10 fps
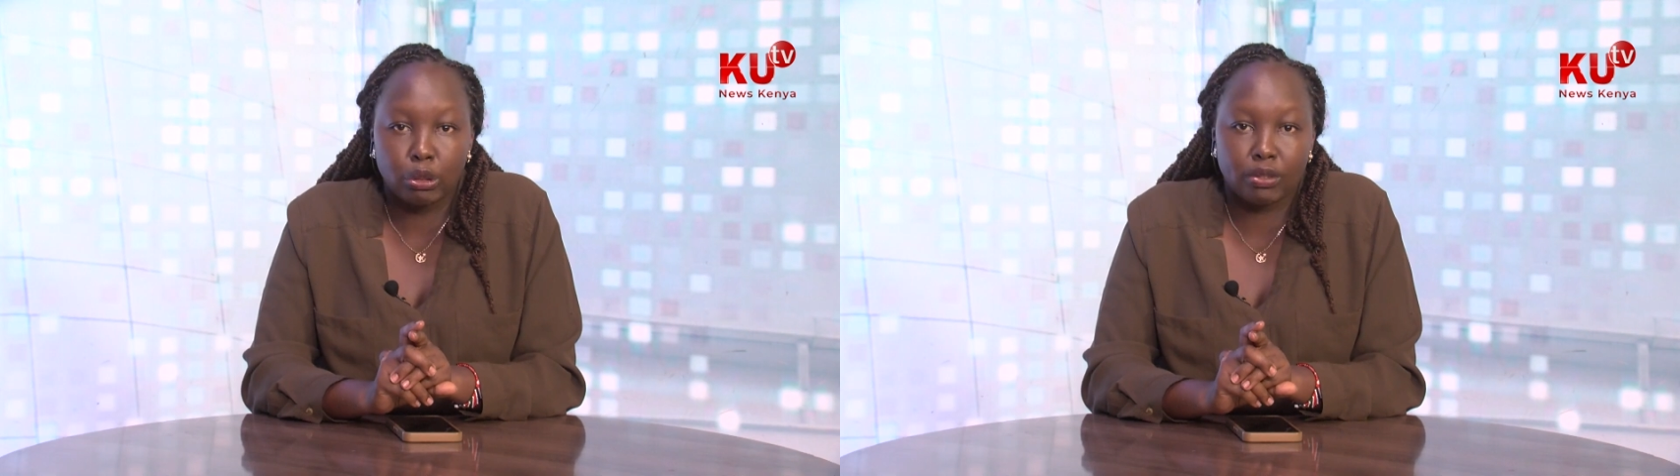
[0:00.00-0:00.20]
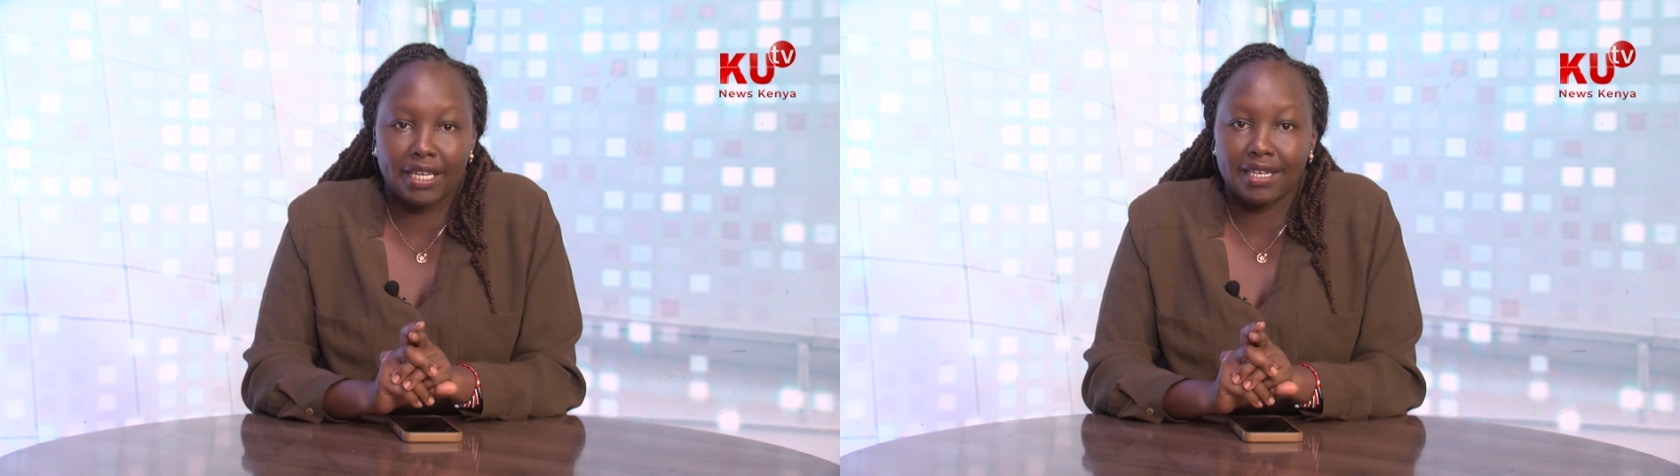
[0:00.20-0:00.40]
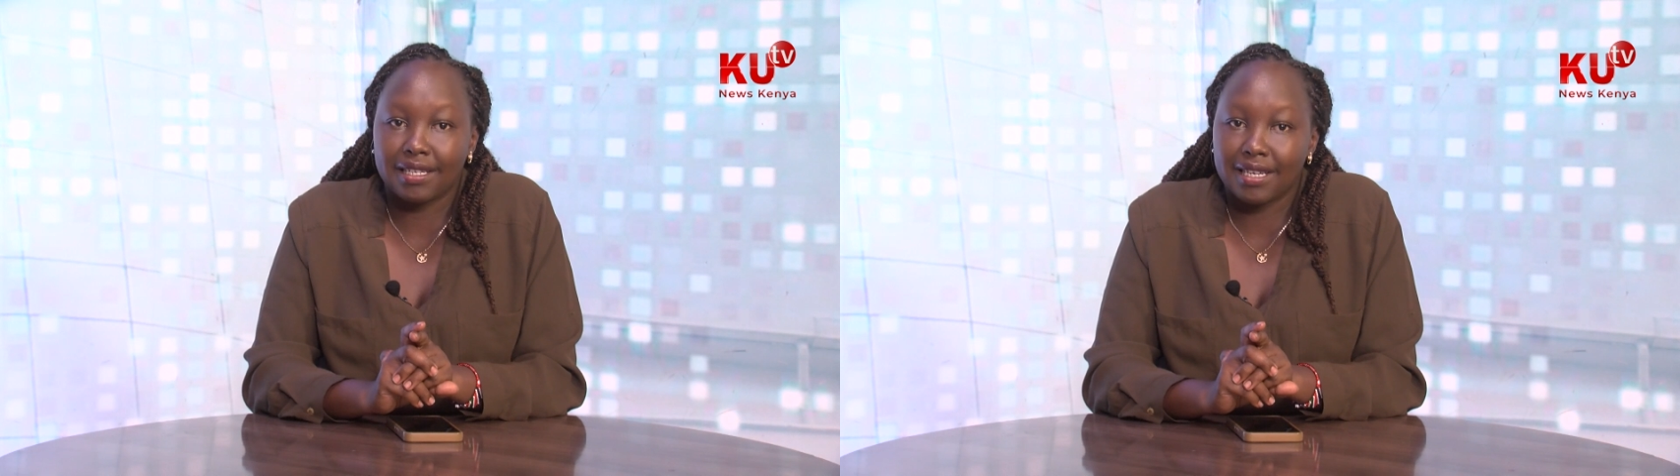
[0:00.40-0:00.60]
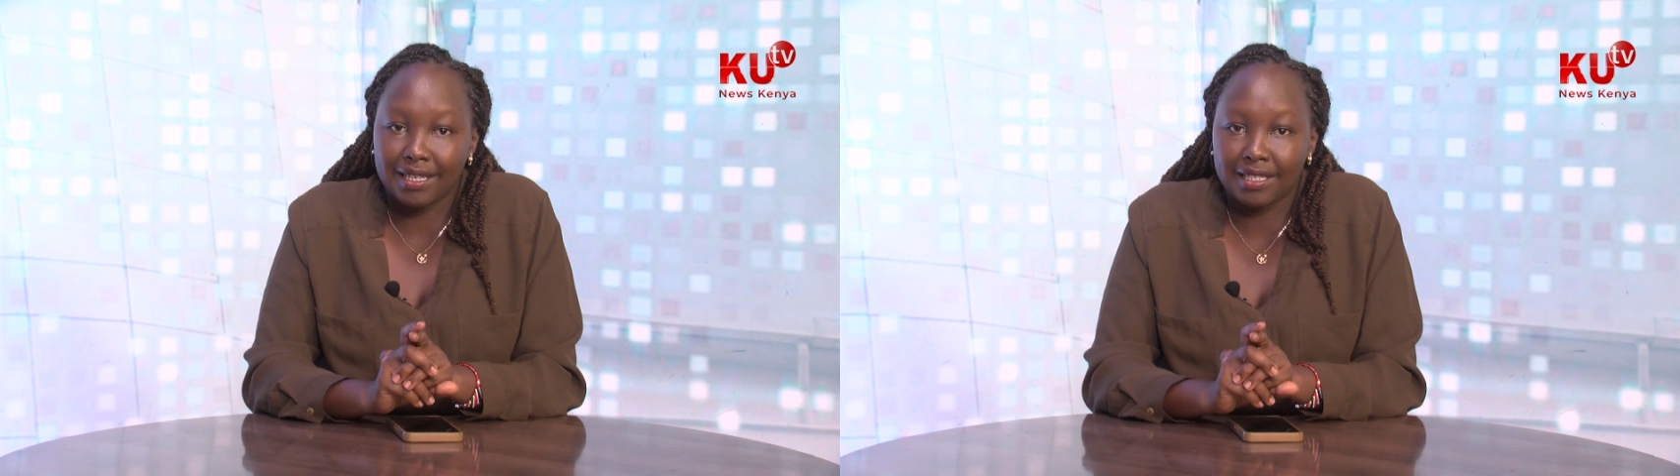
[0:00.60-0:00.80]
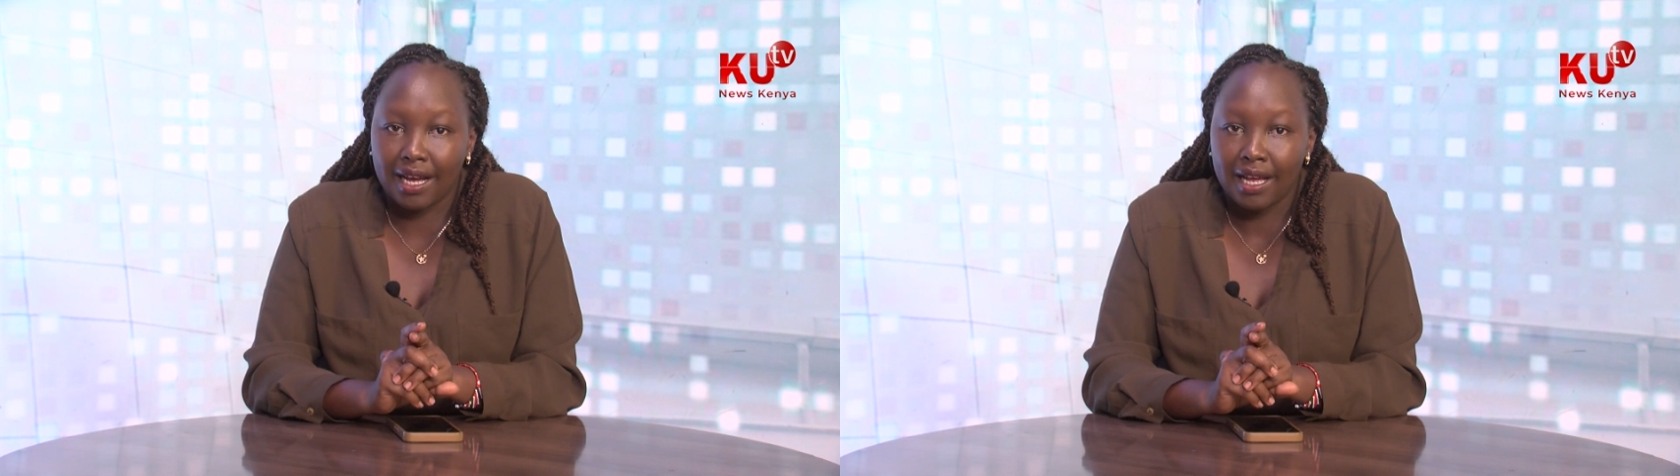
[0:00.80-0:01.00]
to send
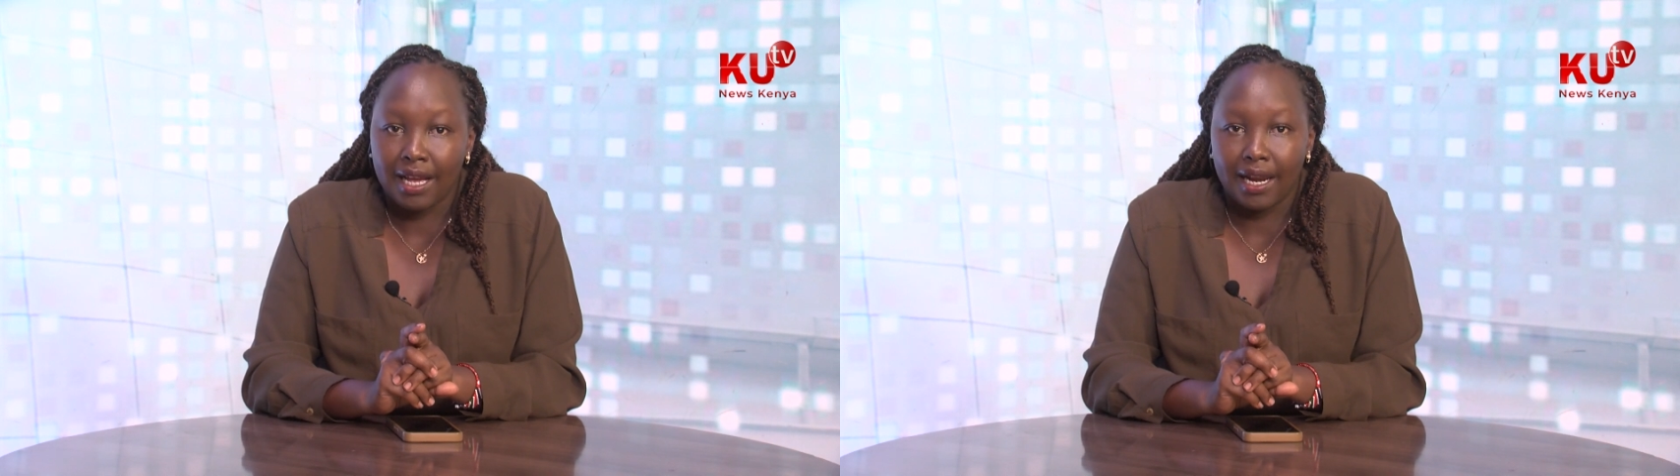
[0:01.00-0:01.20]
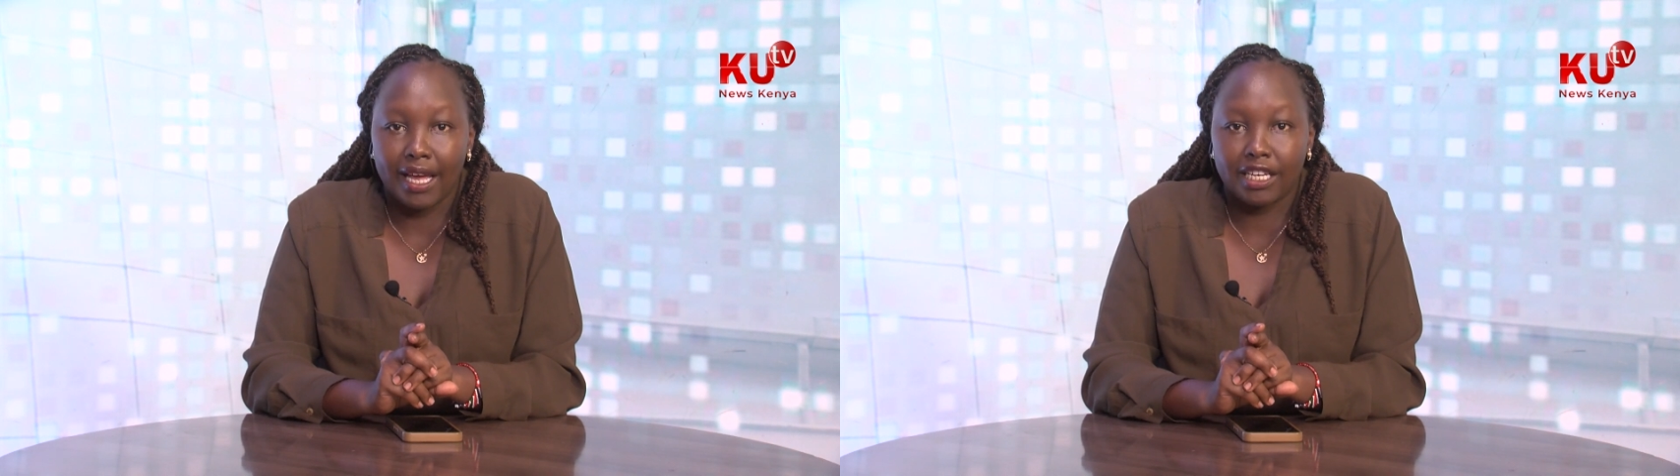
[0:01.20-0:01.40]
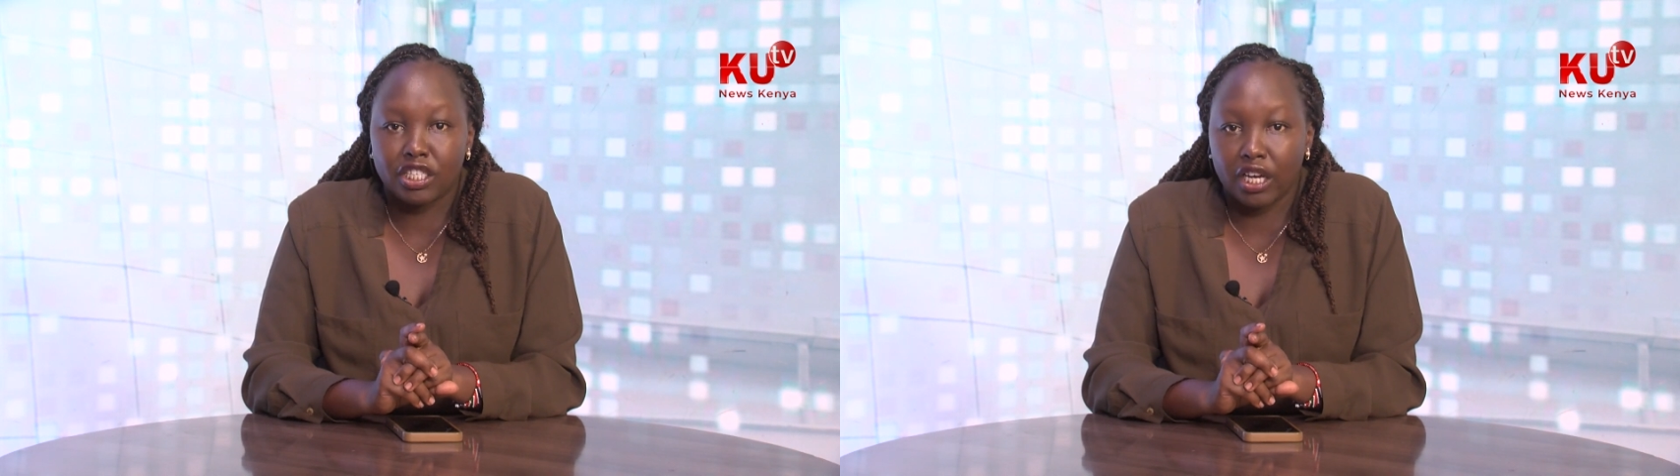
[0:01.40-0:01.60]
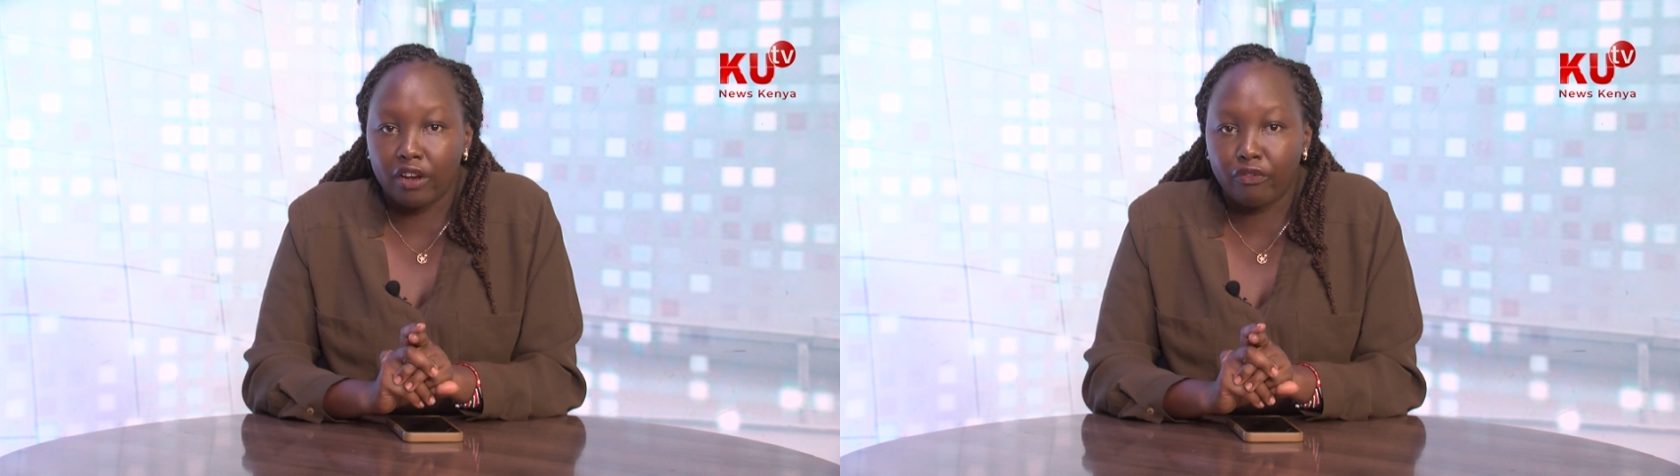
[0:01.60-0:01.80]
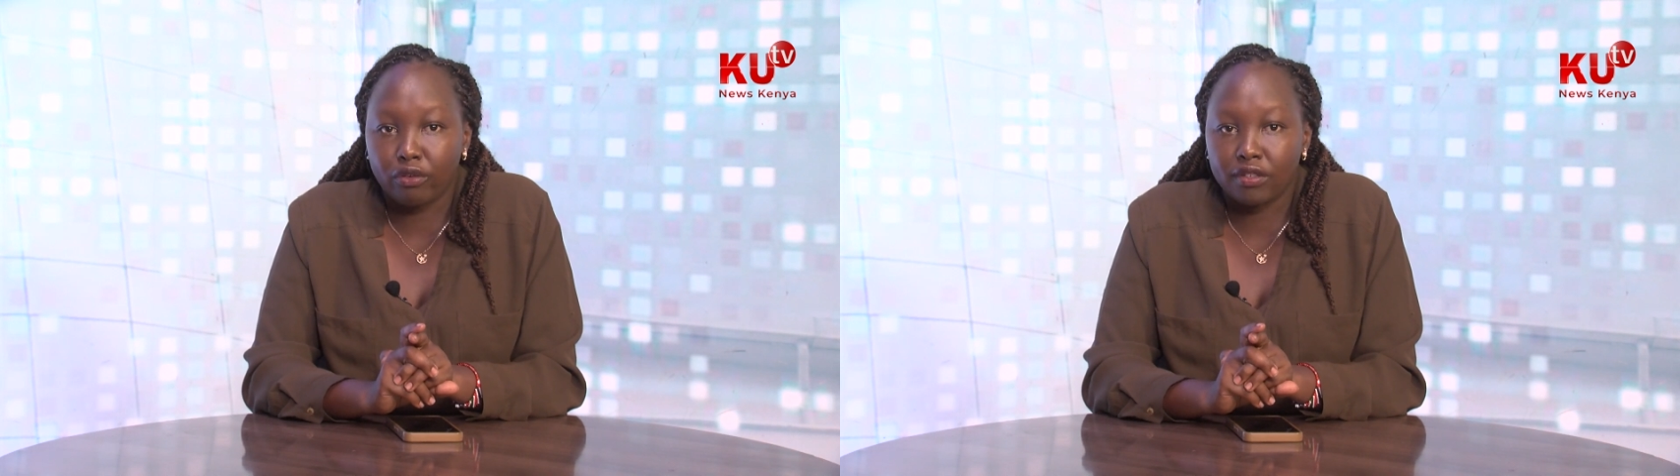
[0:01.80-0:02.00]
data like
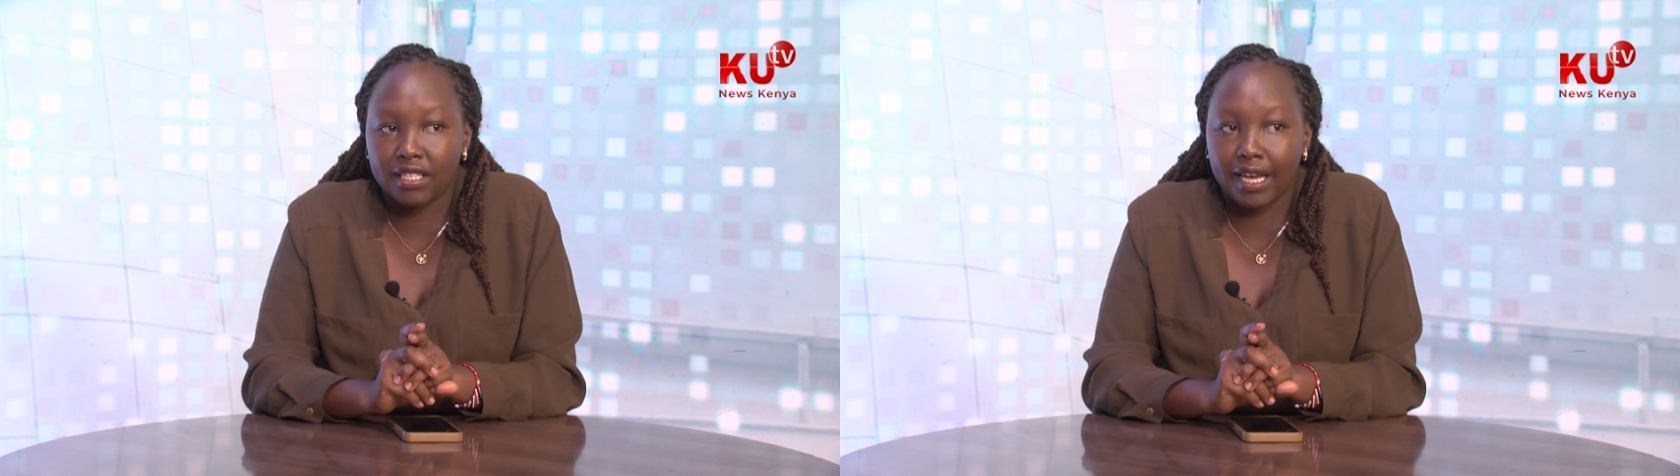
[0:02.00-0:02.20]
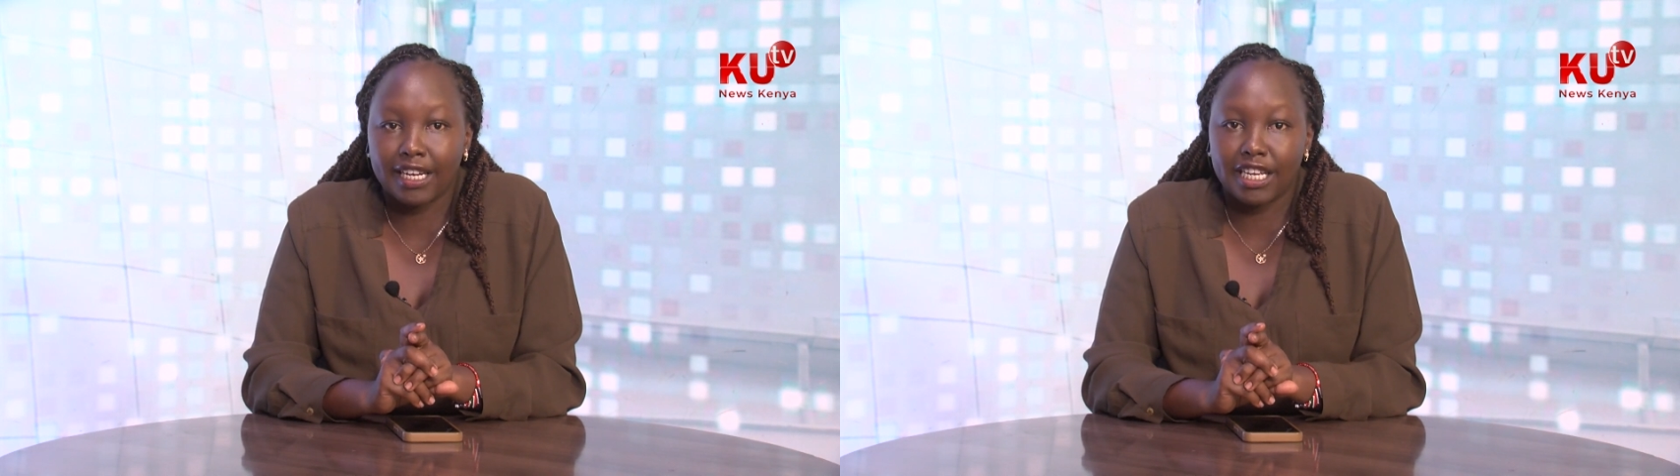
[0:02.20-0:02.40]
telephones and